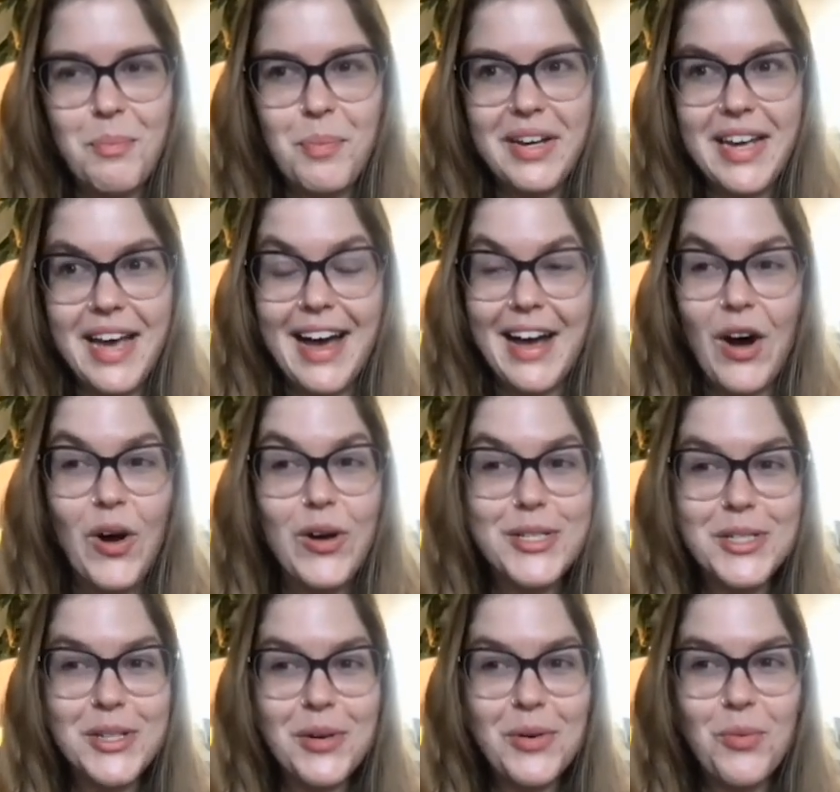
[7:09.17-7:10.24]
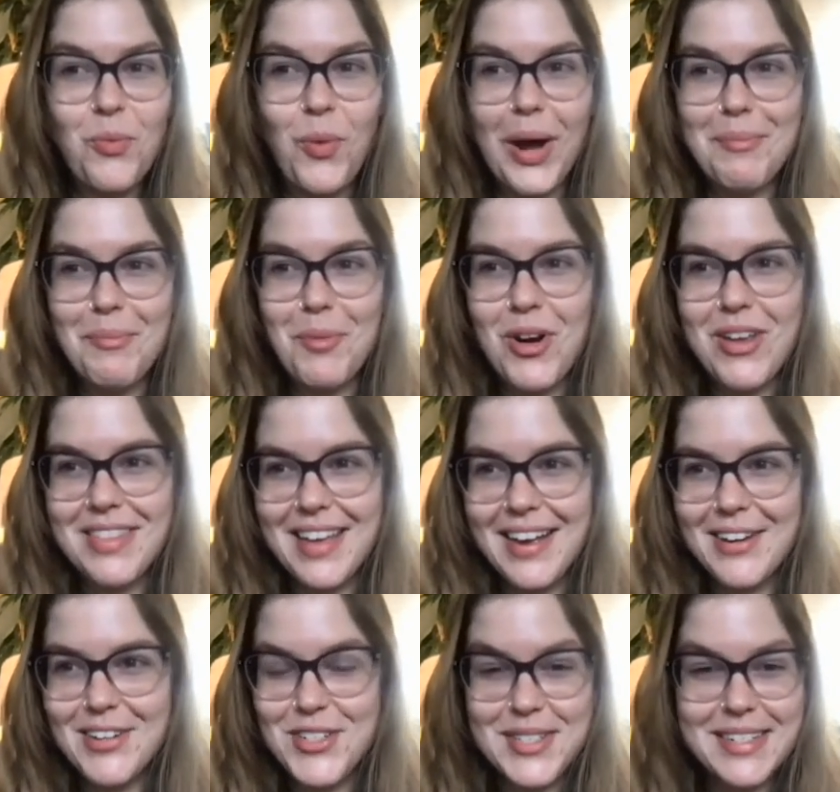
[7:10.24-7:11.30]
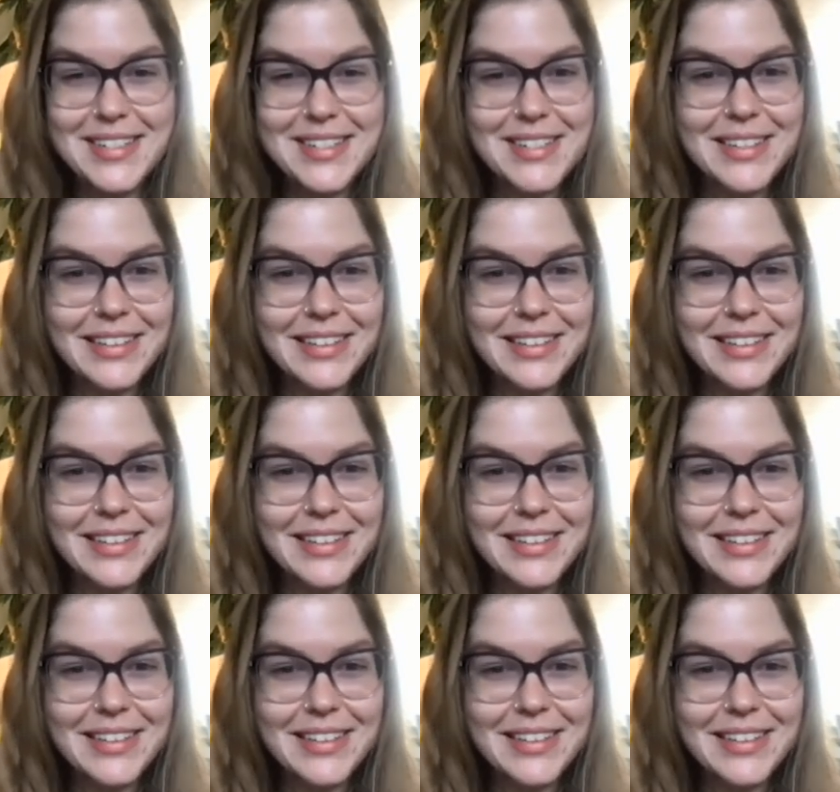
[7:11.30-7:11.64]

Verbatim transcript: but yeah, also one more thing, just